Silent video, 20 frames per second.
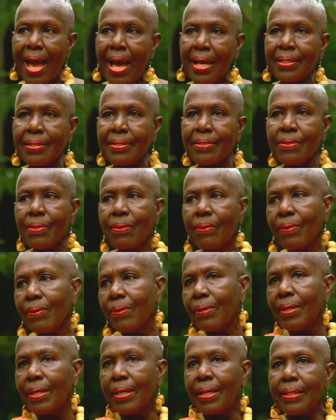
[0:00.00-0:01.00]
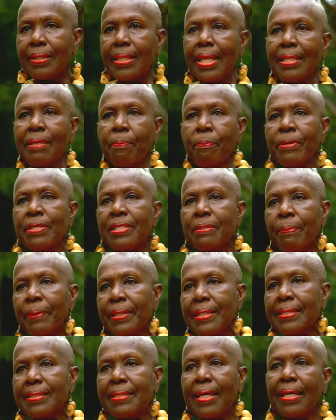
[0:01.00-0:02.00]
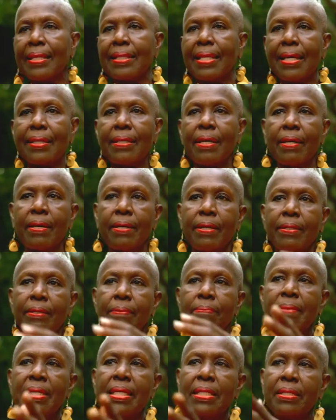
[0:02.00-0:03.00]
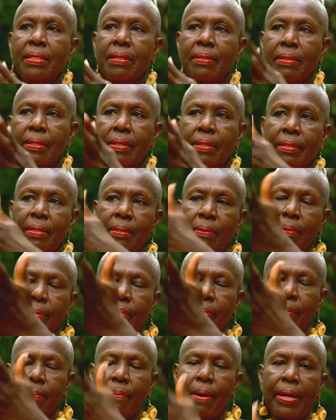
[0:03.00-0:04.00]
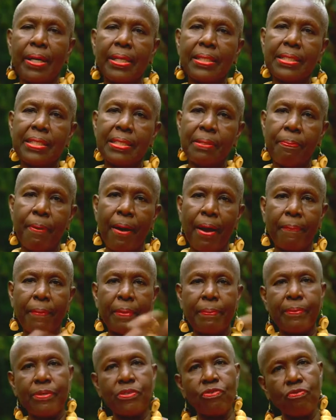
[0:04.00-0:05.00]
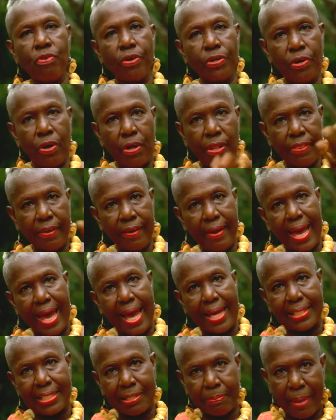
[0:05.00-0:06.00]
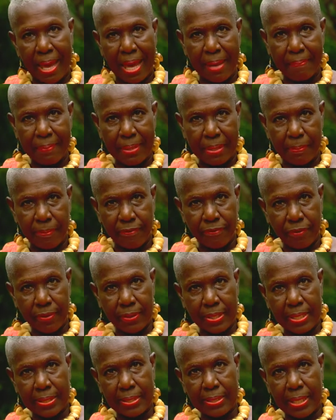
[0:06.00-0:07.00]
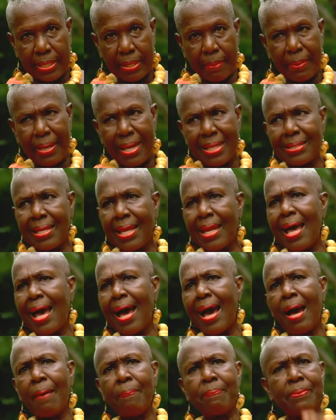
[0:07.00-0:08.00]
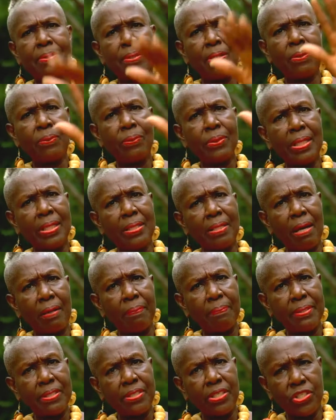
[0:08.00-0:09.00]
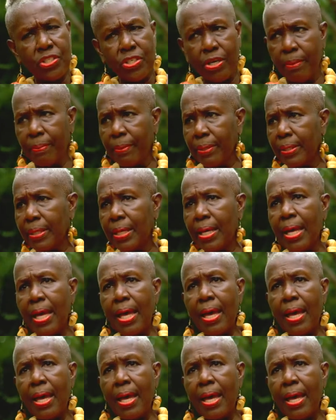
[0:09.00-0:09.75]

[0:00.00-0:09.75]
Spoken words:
And so then the principal is saying that the media, the marketing department must run all their ads by me before they send them. I said, absolutely not, Mr. Chairman.